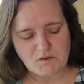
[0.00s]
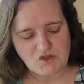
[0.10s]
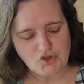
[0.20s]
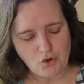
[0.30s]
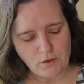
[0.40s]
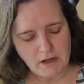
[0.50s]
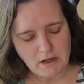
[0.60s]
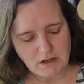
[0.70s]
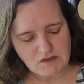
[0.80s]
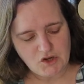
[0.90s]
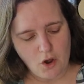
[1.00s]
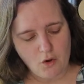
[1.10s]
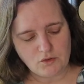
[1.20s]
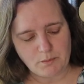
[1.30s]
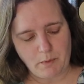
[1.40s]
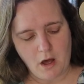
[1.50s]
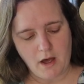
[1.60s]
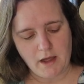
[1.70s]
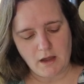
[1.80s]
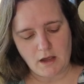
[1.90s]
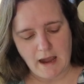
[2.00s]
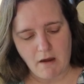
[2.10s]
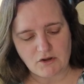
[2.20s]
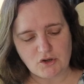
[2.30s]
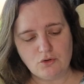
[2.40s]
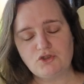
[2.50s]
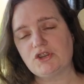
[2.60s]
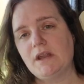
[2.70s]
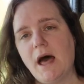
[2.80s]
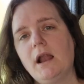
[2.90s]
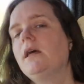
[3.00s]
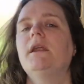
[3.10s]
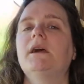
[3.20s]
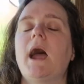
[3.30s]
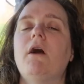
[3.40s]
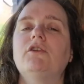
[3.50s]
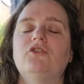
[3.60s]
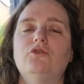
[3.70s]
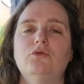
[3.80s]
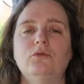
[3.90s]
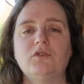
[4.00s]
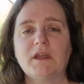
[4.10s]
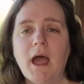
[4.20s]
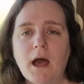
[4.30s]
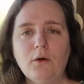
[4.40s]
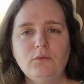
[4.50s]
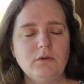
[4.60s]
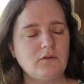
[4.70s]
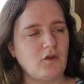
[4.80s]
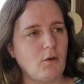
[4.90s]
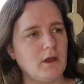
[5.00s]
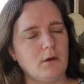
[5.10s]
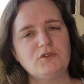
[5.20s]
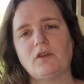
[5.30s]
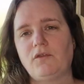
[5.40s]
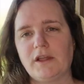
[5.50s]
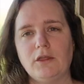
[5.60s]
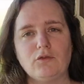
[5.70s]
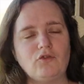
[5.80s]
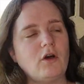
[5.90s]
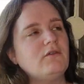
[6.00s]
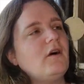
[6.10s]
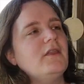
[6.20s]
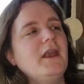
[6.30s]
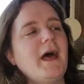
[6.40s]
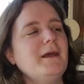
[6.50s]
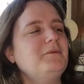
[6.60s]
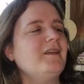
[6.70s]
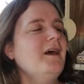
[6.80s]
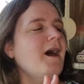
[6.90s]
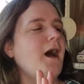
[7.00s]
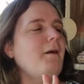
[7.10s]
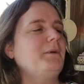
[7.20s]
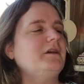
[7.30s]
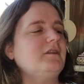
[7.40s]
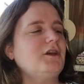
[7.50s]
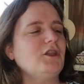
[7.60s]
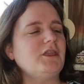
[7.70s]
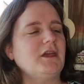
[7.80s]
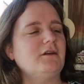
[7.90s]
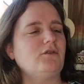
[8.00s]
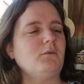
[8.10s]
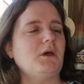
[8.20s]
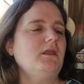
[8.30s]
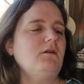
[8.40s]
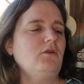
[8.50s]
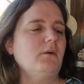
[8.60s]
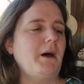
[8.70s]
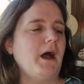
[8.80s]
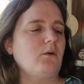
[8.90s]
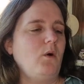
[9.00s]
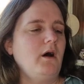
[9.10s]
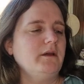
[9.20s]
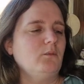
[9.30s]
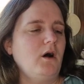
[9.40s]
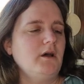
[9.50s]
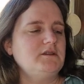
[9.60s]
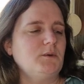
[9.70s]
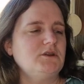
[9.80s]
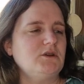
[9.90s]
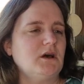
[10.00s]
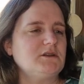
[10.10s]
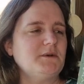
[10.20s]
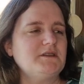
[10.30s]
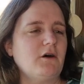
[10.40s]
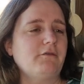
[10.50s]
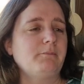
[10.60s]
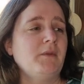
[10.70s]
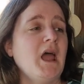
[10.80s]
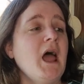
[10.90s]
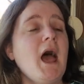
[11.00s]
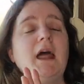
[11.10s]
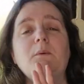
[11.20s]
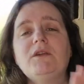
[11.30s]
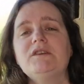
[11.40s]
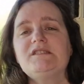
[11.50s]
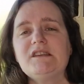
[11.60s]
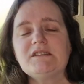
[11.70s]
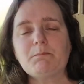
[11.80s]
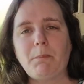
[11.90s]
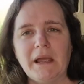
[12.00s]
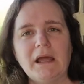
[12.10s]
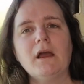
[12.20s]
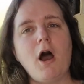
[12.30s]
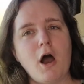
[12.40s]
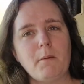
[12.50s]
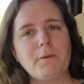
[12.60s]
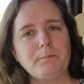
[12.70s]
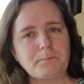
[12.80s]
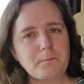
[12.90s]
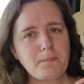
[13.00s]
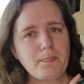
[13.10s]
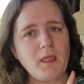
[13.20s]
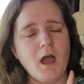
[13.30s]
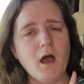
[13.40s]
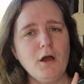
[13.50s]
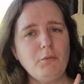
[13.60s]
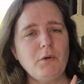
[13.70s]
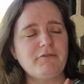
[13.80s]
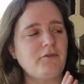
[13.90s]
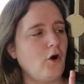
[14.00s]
story is told by a character called Janel and a character called Qown. Sorry, I was just looking through trying to find their names um, because I couldn't think of them and they're on the back. Why, why do I do that to myself? Anyway, this is picking up um,